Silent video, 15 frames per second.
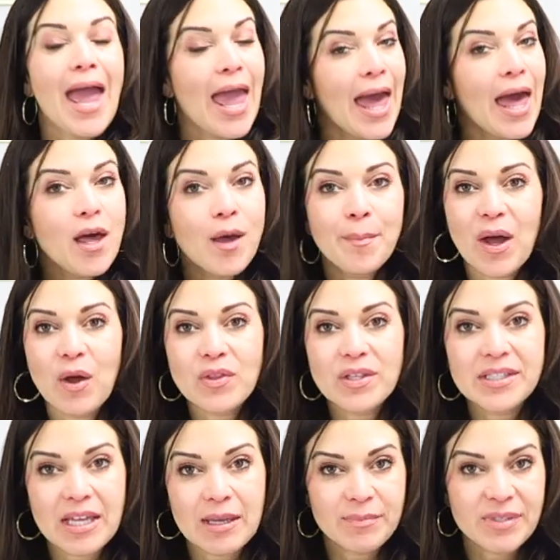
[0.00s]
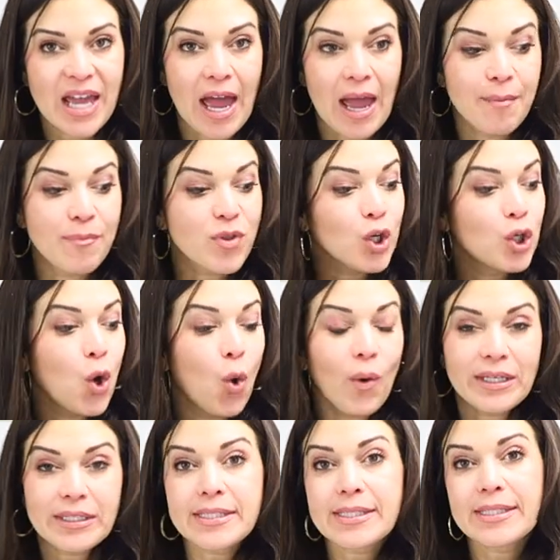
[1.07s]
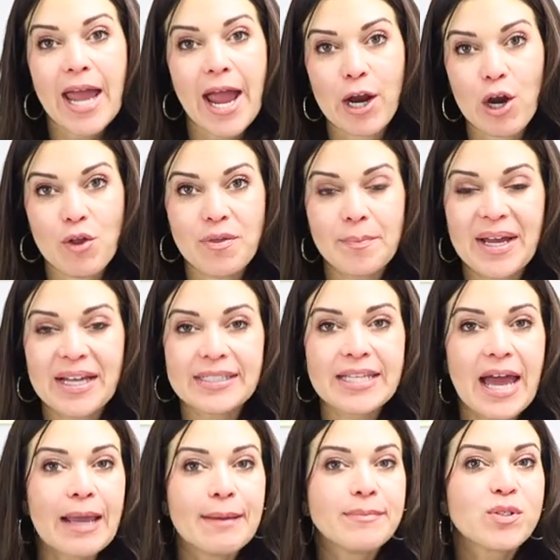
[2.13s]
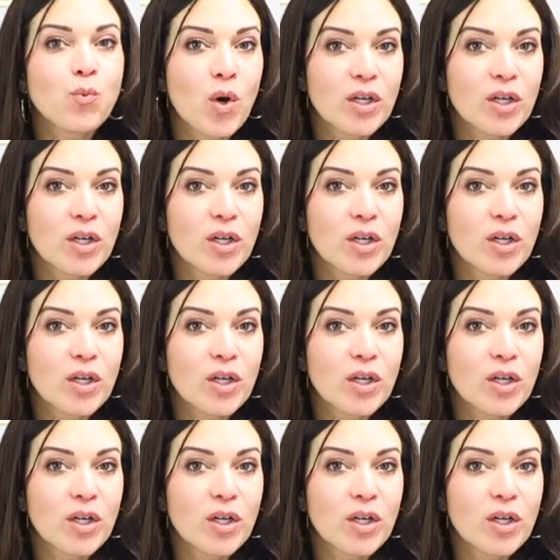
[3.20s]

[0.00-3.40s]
at about the same time. They're going to stagger the bedtimes.